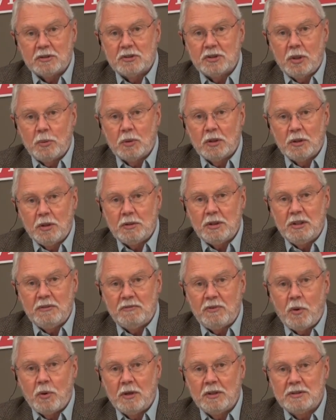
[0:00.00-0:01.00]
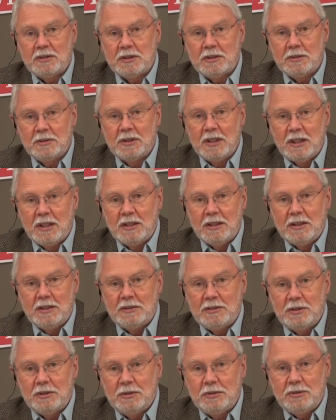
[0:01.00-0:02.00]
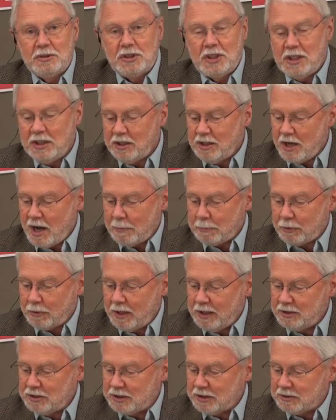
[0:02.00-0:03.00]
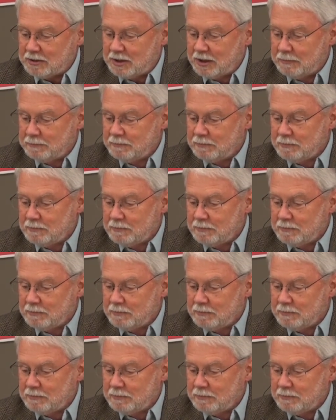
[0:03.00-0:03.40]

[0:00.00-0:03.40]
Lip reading: So we're looking forward to seeing the operations.